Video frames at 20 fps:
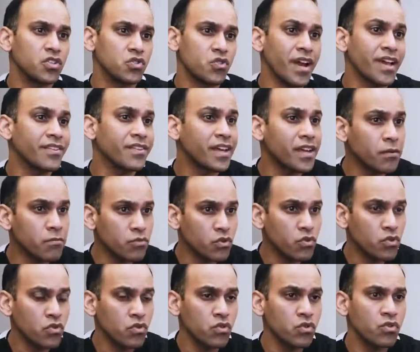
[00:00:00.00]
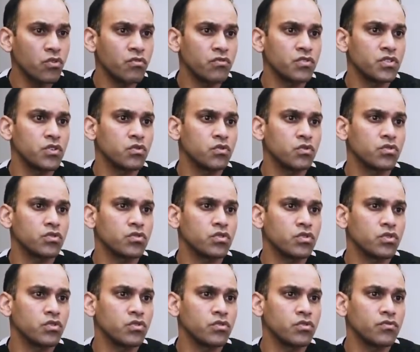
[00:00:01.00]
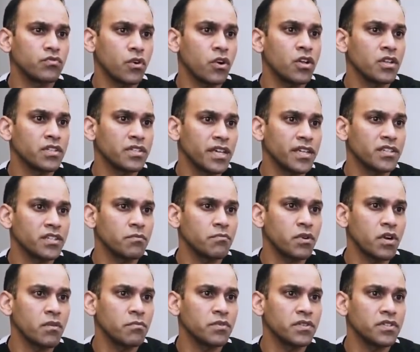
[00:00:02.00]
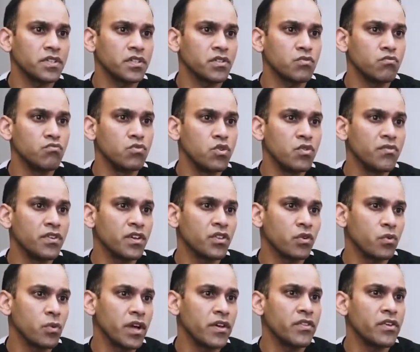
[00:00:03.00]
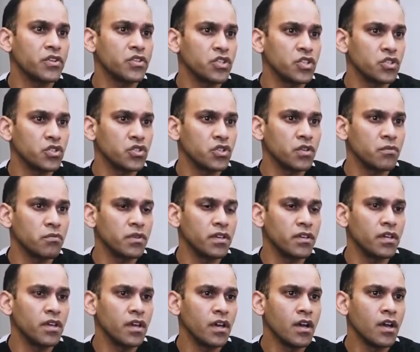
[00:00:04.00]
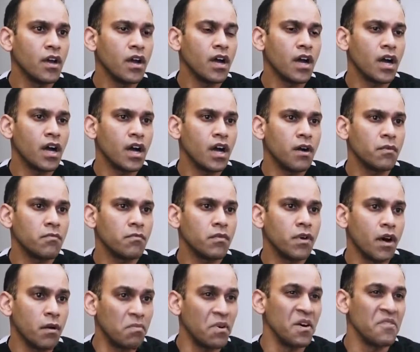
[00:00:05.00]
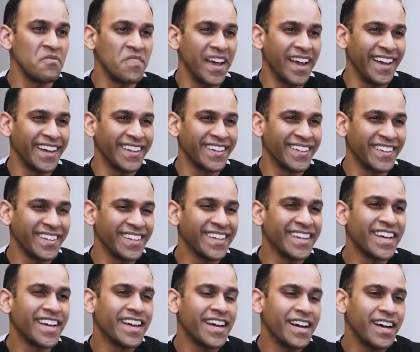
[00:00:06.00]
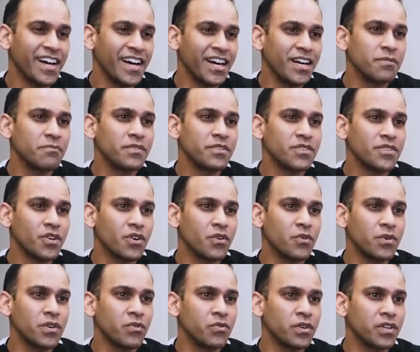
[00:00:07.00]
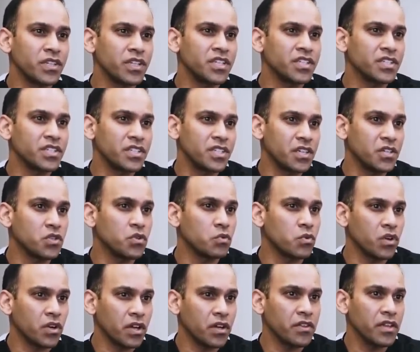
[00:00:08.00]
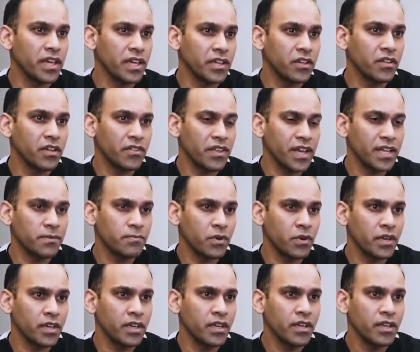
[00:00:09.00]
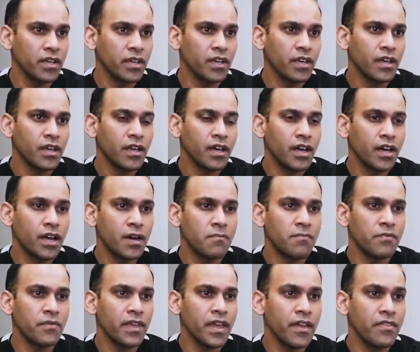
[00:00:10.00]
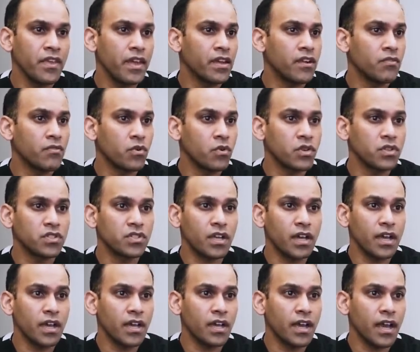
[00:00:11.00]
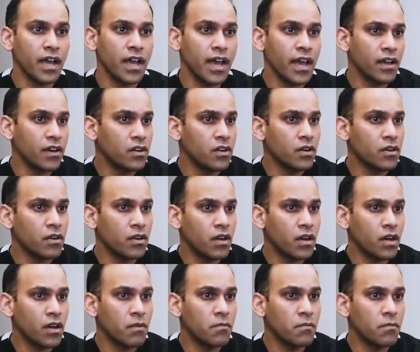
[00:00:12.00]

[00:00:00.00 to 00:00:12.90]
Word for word: strength had improved. She was for all intents and purposes moving the way that she should be above the ankle. Yeah. So we really just needed to work on the ankle at that point. Right. And then, of course, I had her,